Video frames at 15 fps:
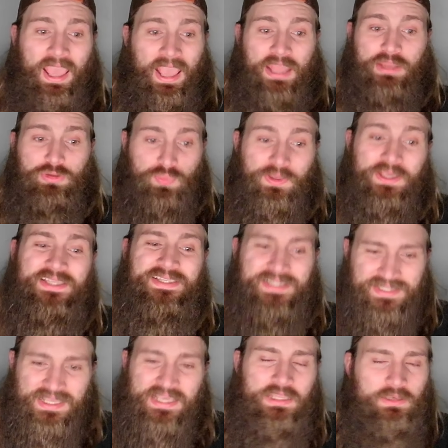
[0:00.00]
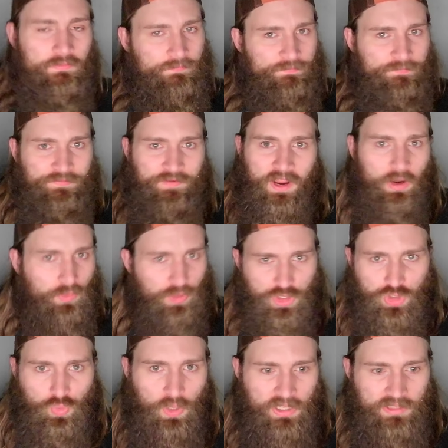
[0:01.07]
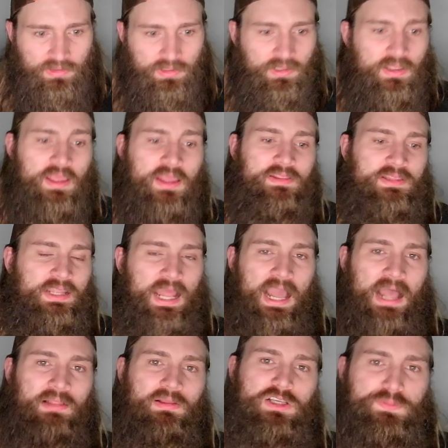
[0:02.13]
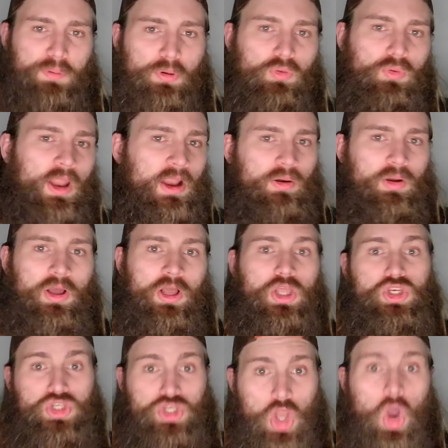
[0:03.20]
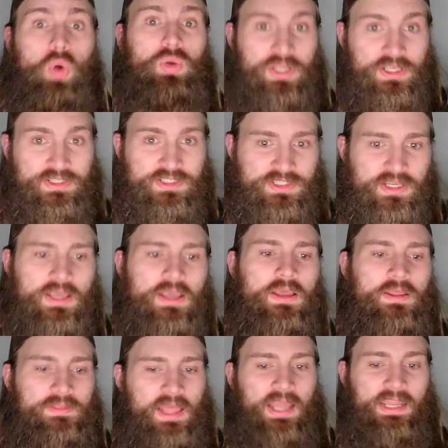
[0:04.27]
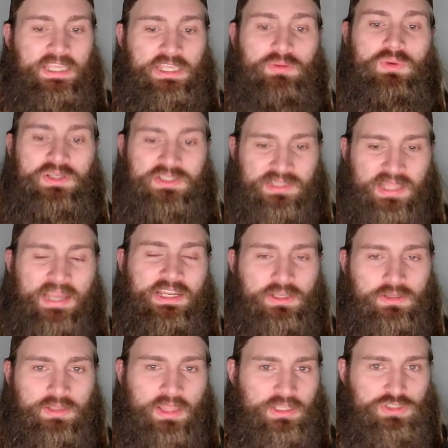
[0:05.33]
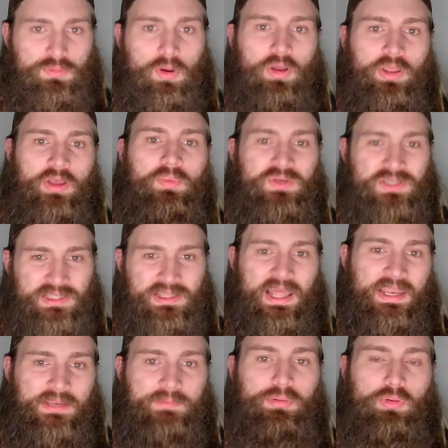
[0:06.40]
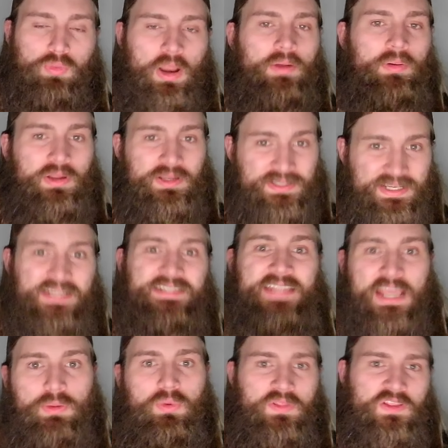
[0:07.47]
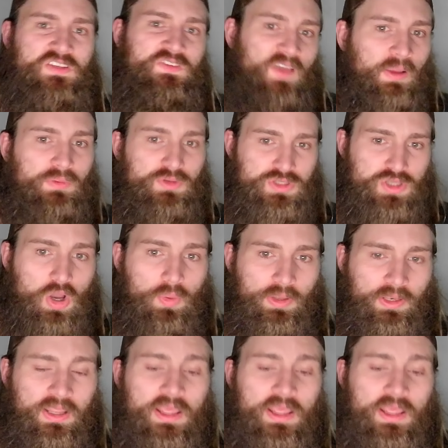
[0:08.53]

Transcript: And we seen very quickly that Alex Pereira noticed that Jamal Hill was letting Pereira dictate where this fight was going.